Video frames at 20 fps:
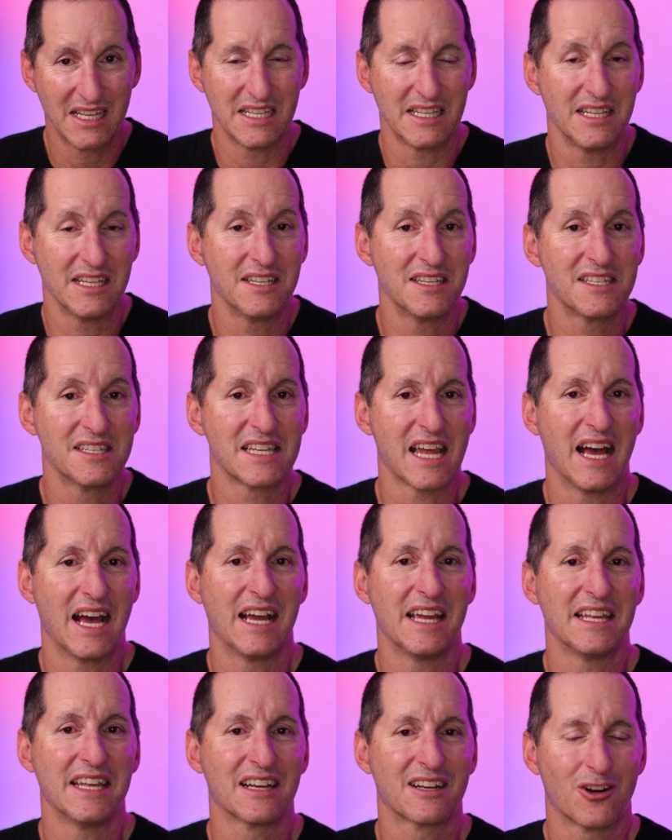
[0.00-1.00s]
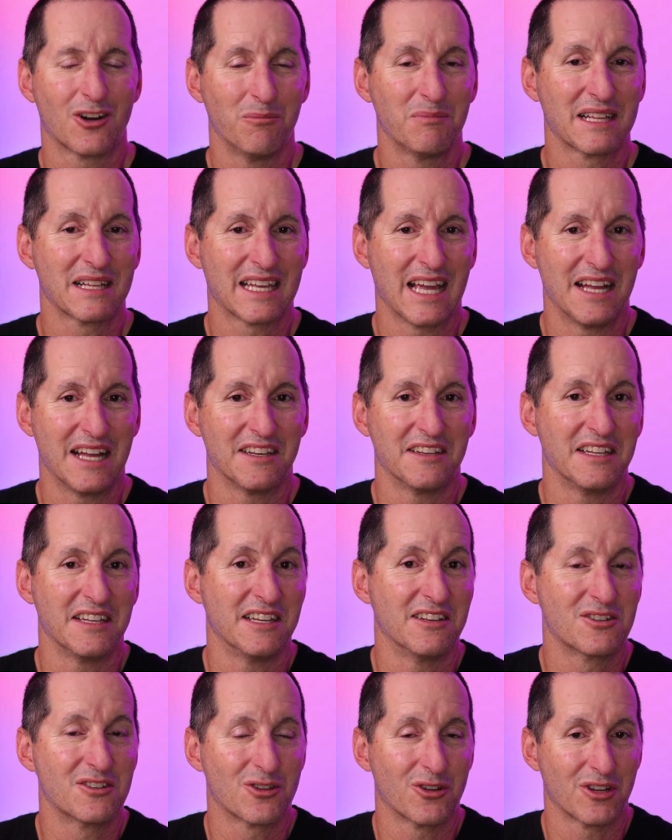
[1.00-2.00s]
It is a complicated
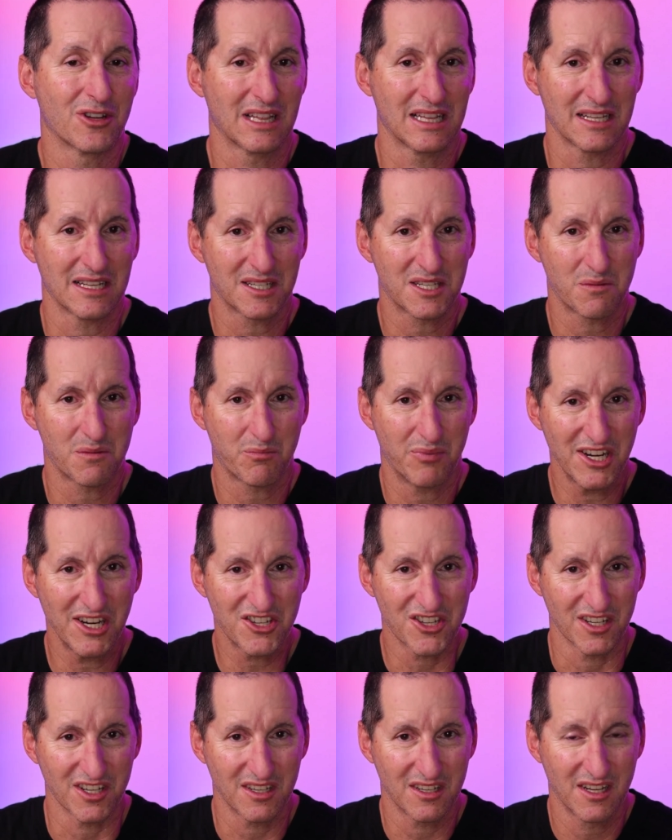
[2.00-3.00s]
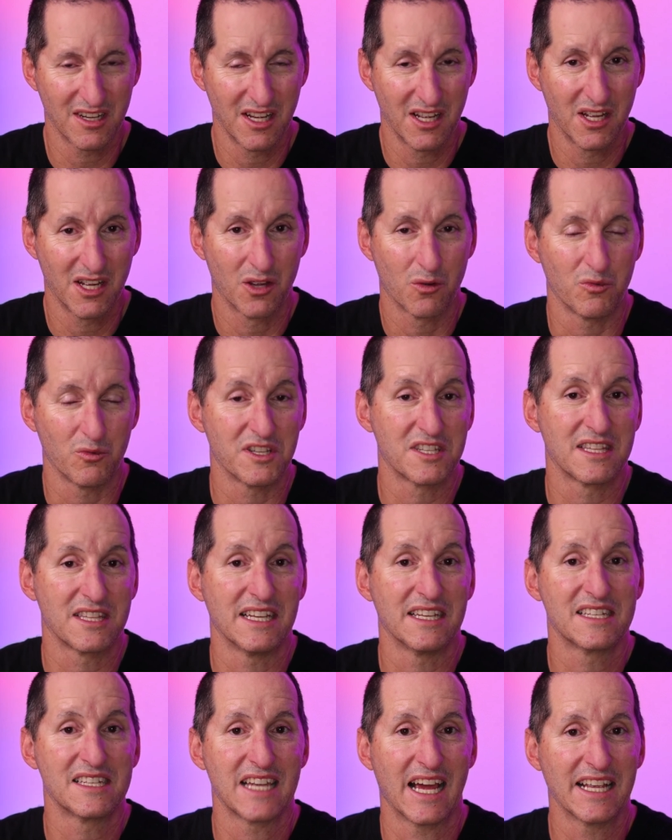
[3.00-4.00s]
internal expression which
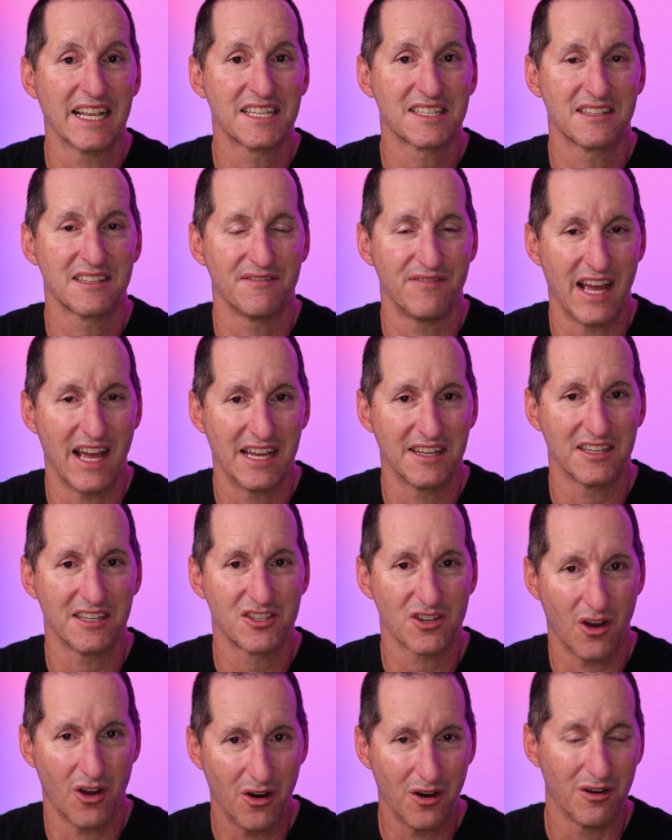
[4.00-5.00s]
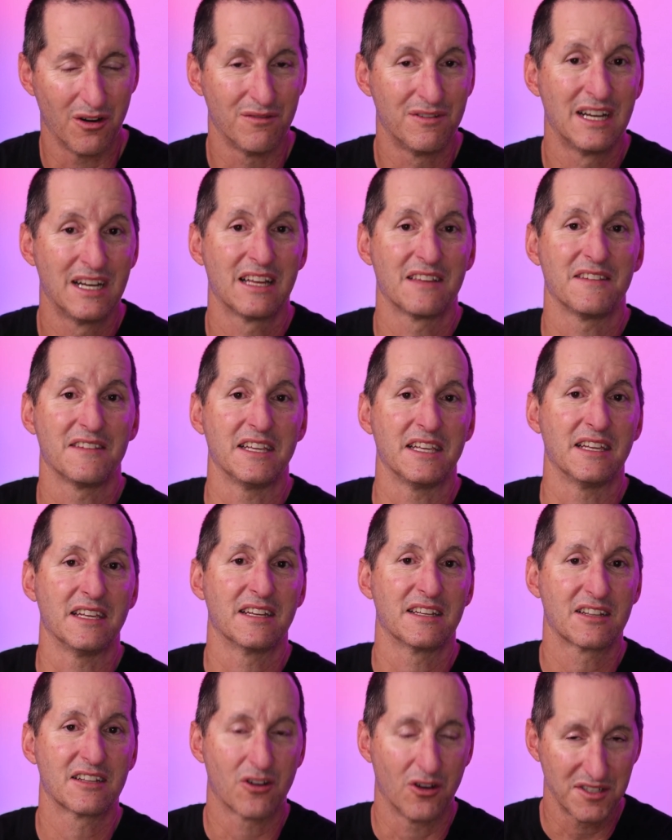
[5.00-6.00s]
then takes advantage of the
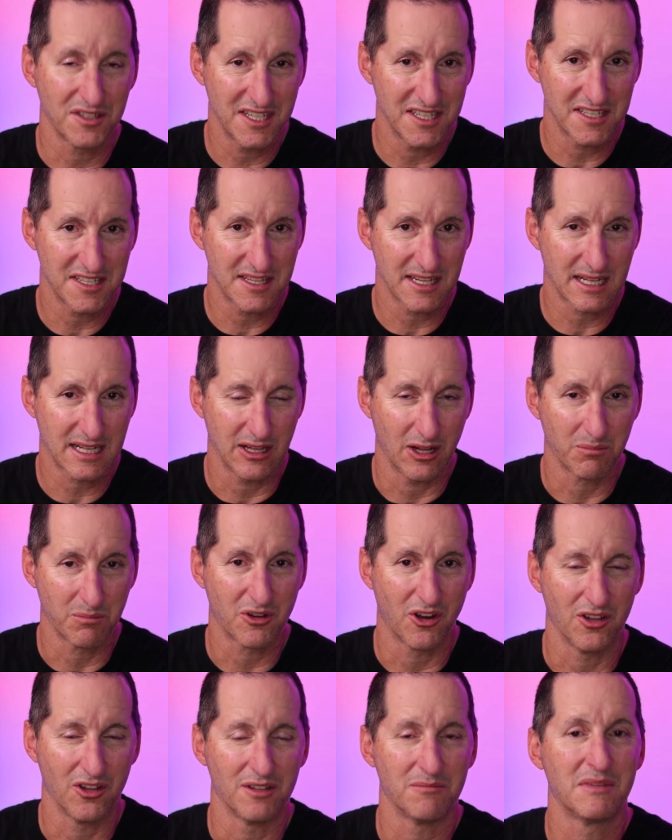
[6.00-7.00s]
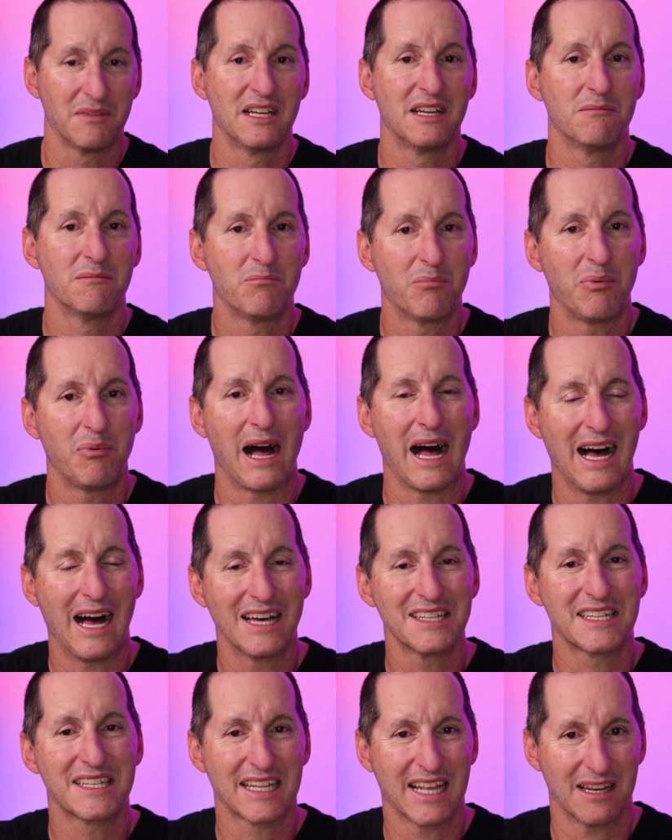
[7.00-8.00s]
contents of the CLOB column,
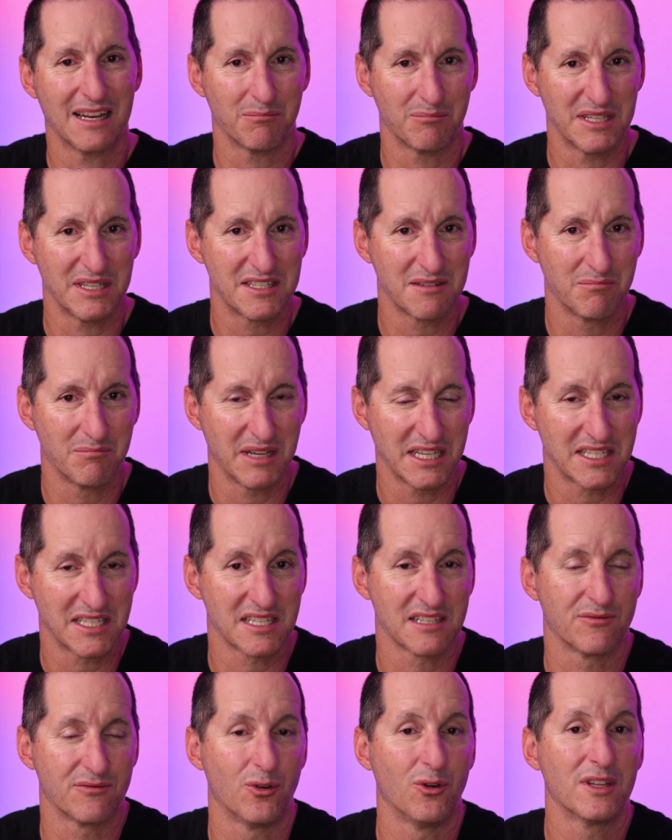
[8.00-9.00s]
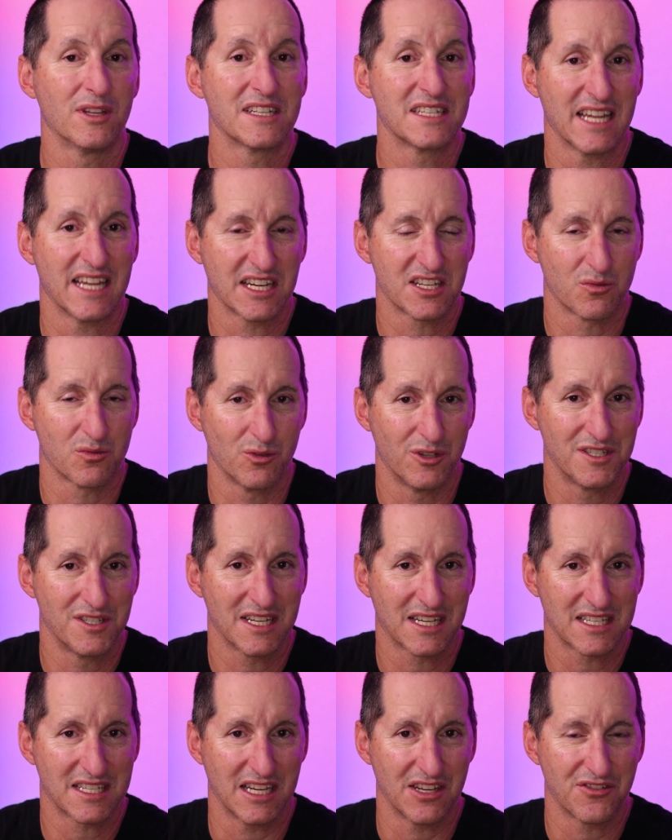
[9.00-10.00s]
parsing out bits and pieces of all the text words,
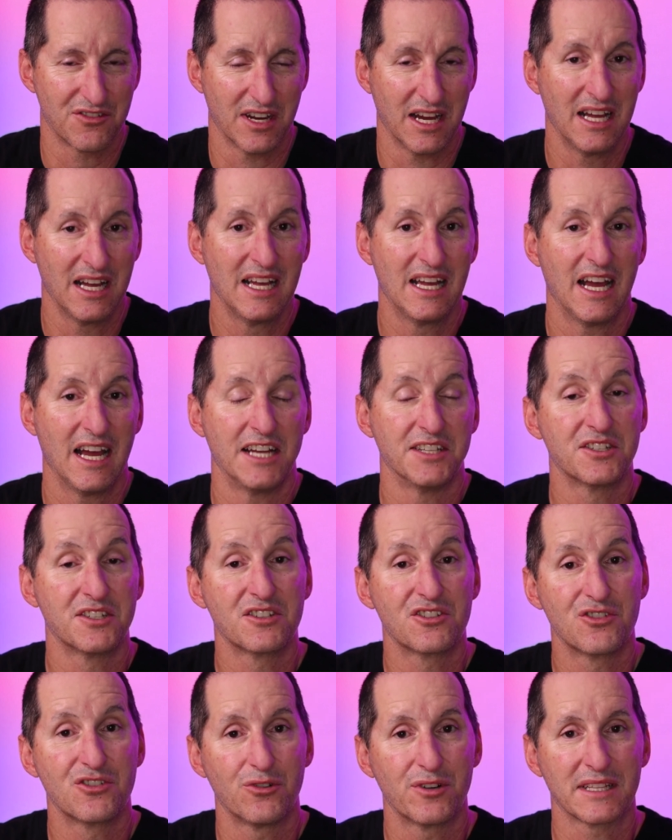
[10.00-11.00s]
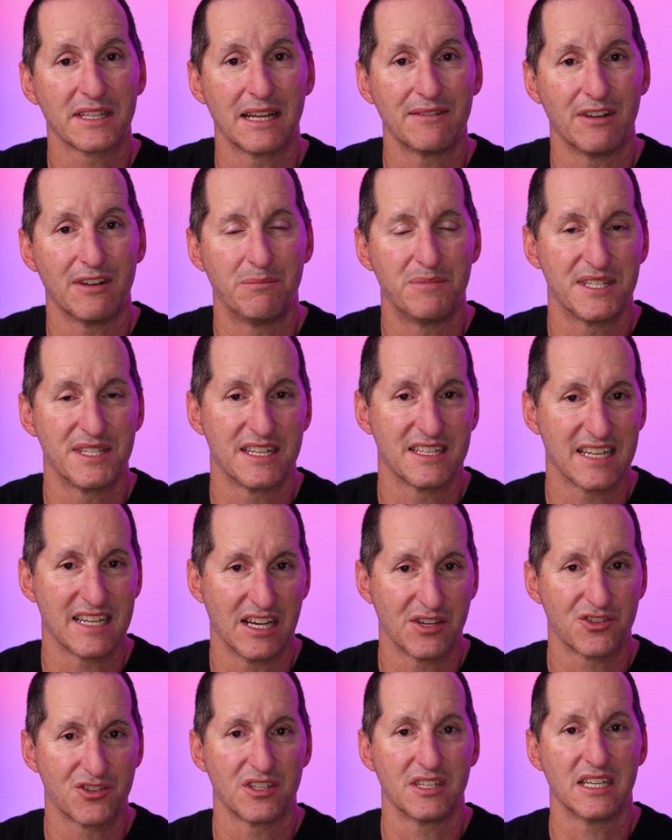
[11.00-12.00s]
etc., and storing that
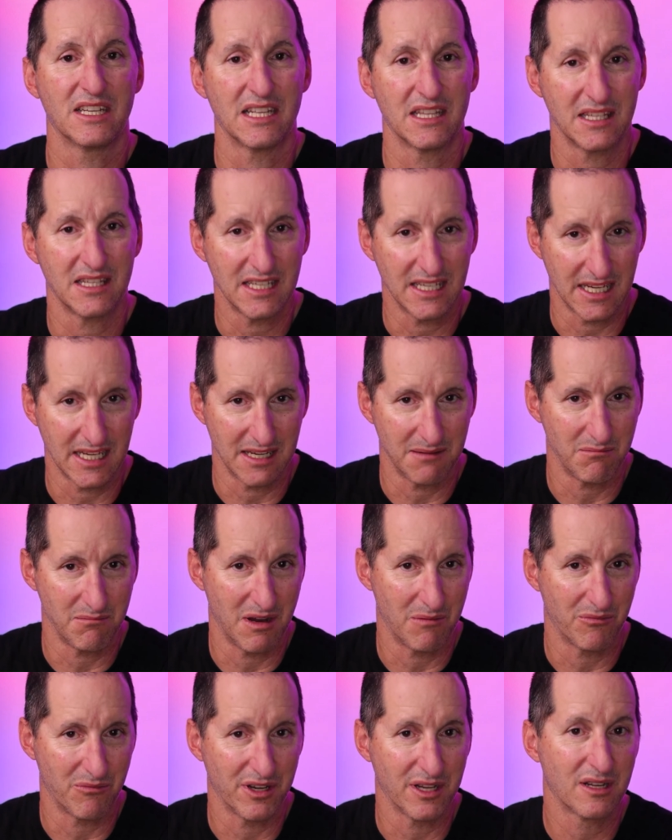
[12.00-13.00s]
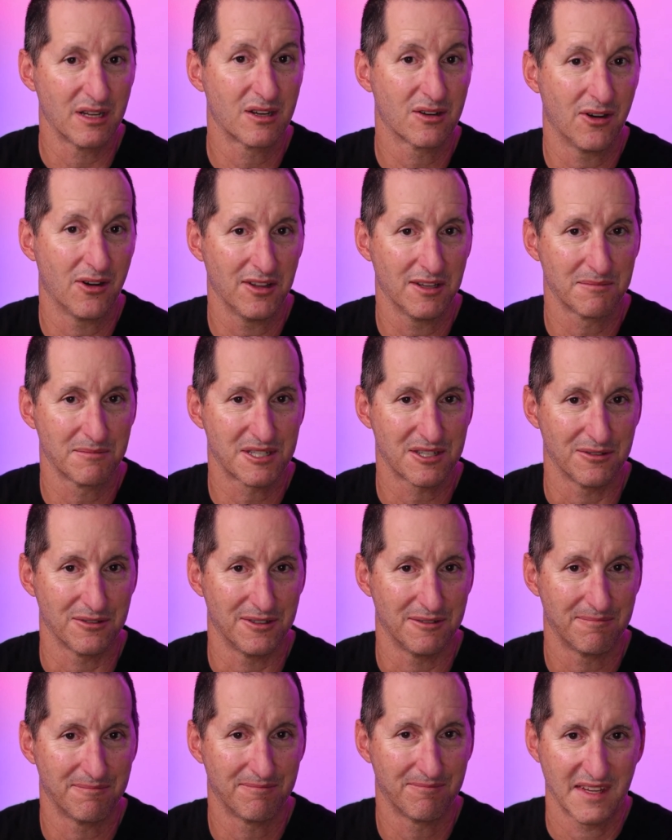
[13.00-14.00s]
representation in the in memory column store.